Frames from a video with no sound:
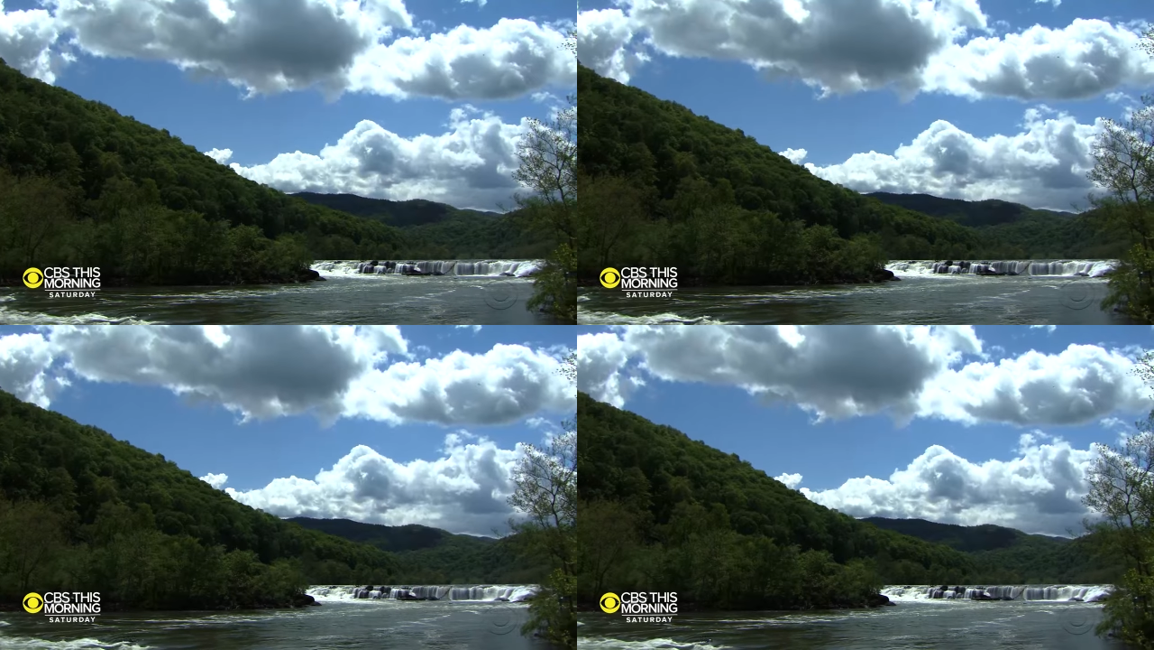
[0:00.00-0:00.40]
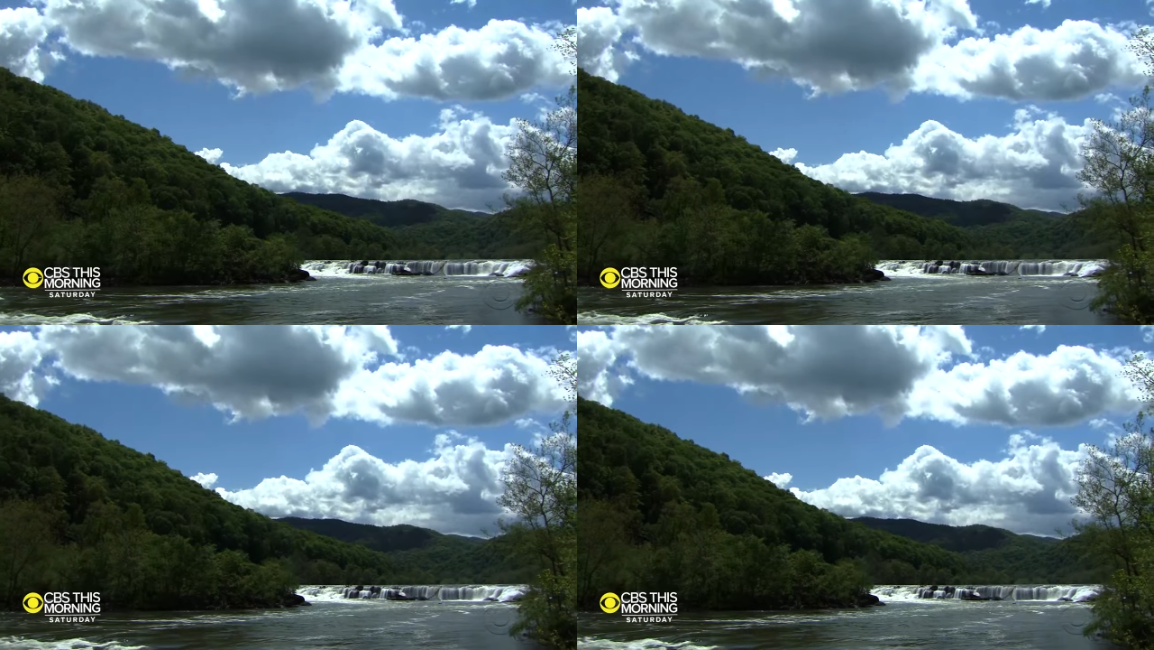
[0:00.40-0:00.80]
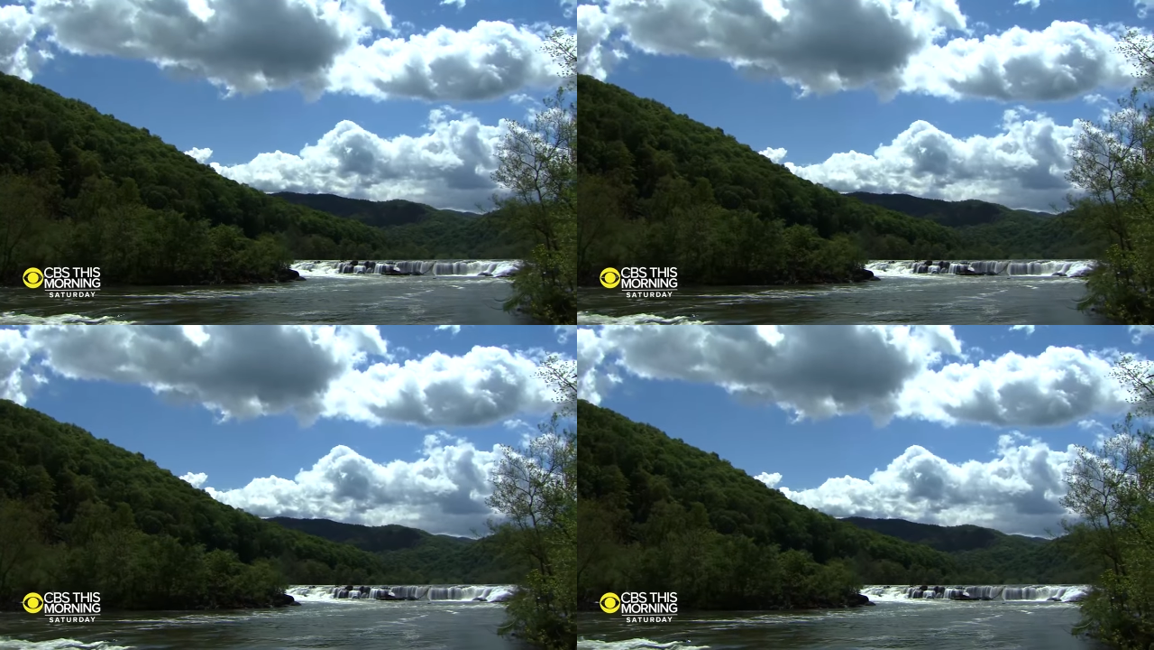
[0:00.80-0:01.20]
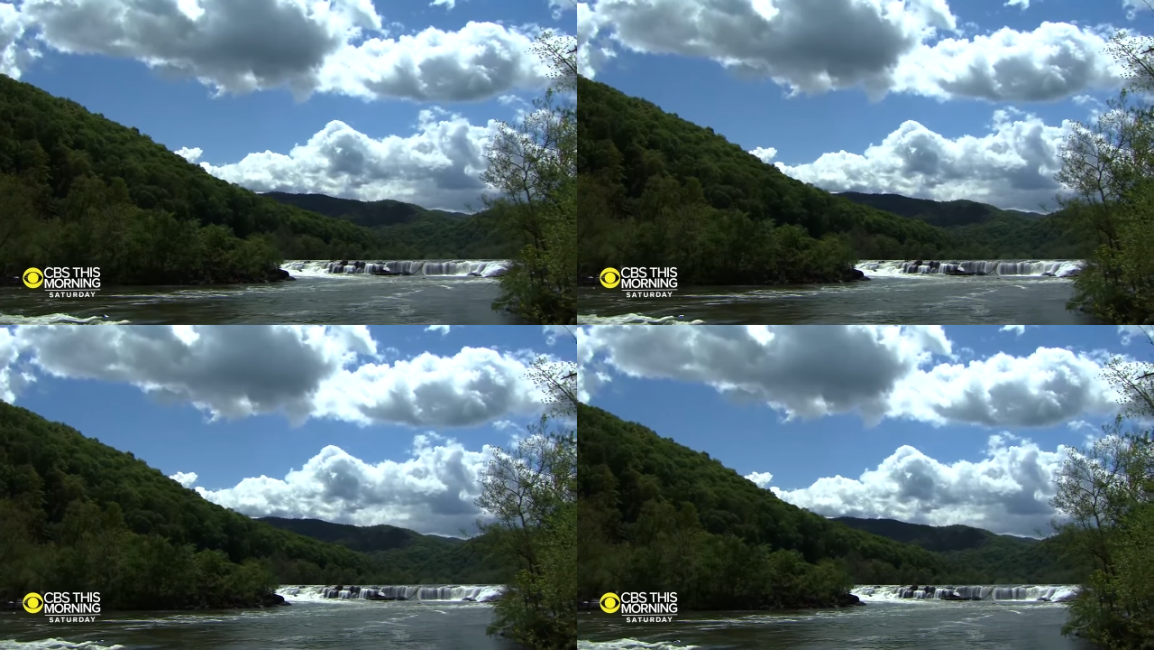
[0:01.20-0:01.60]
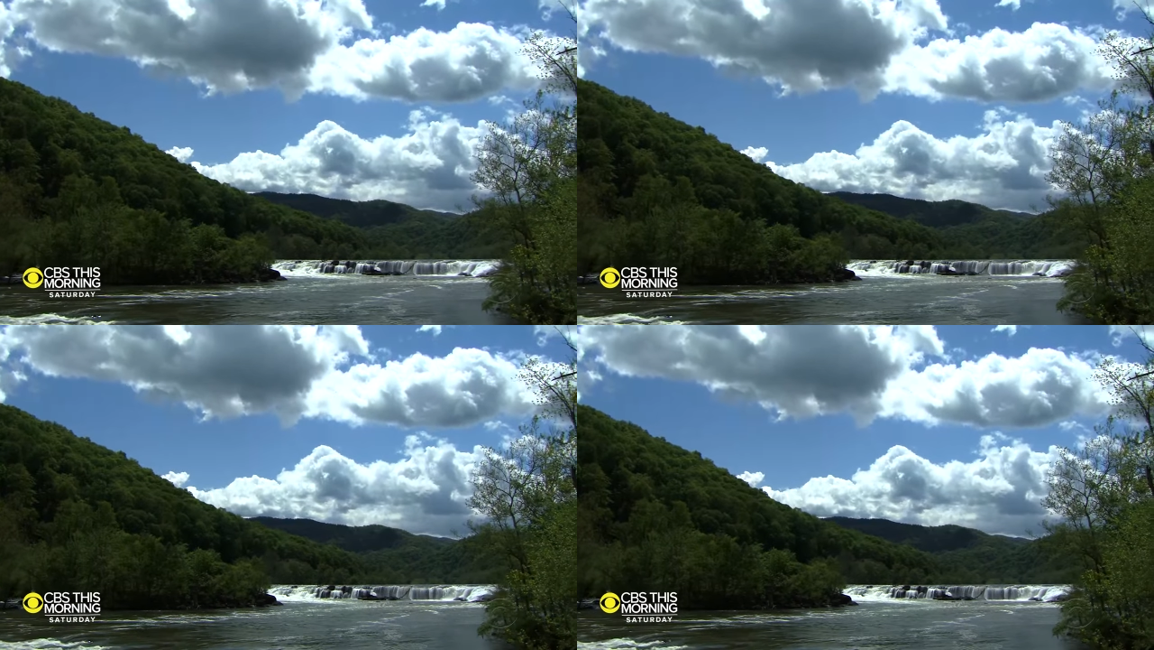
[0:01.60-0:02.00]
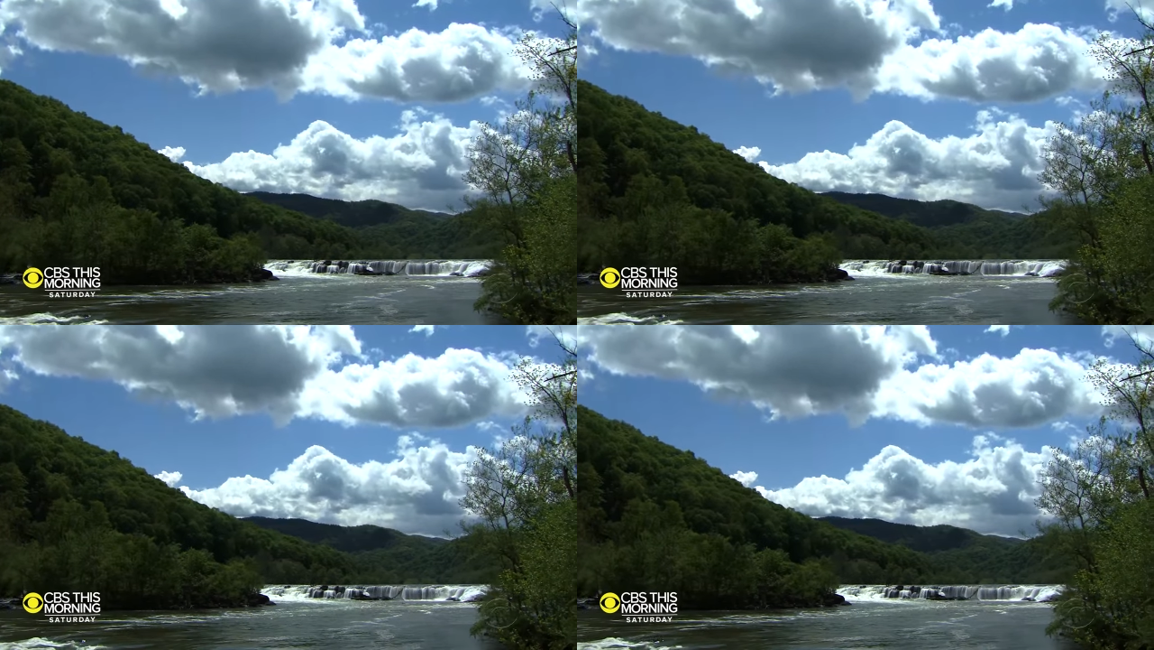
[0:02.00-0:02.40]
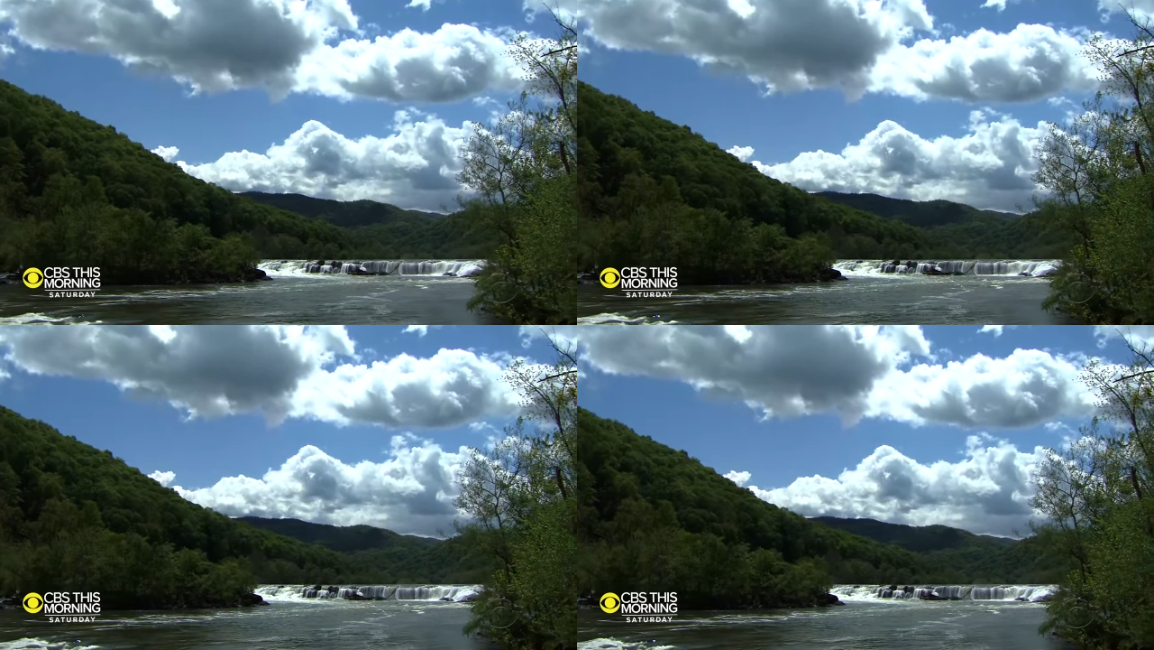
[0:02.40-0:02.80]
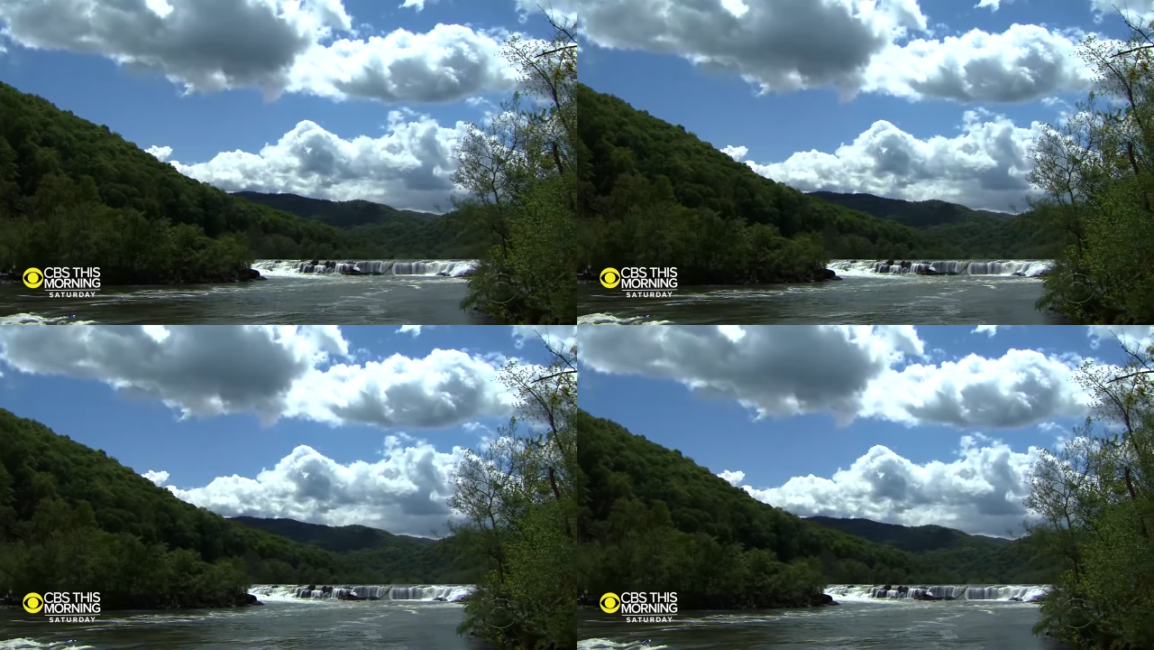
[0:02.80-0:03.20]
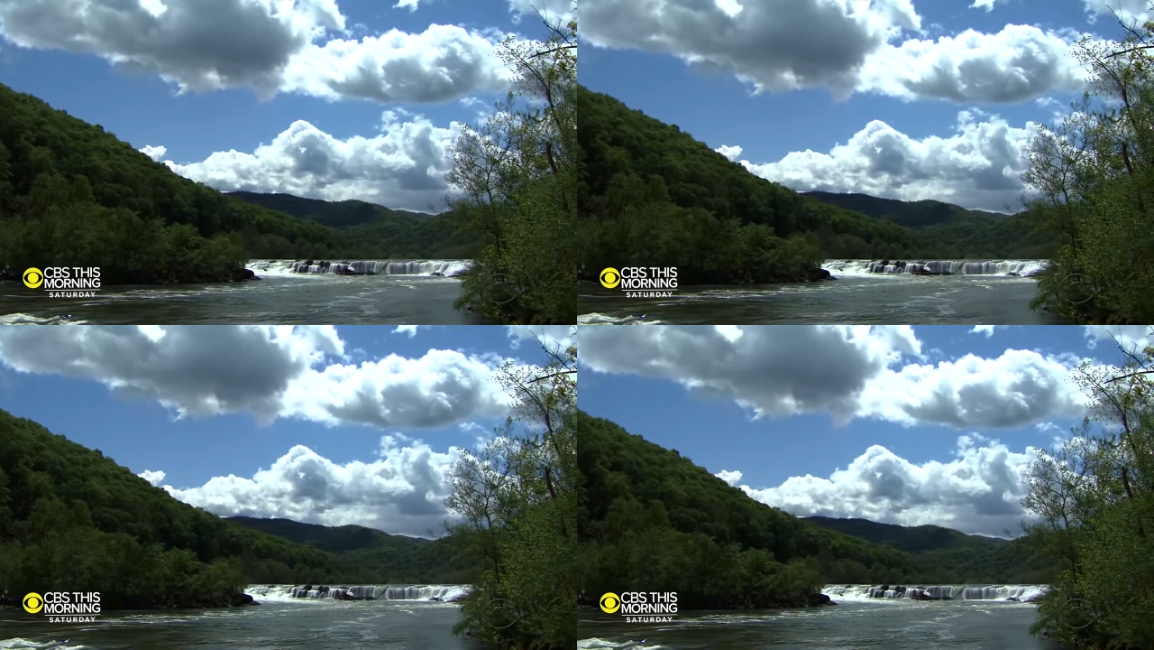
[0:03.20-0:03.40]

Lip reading: [unreadable: no face in view]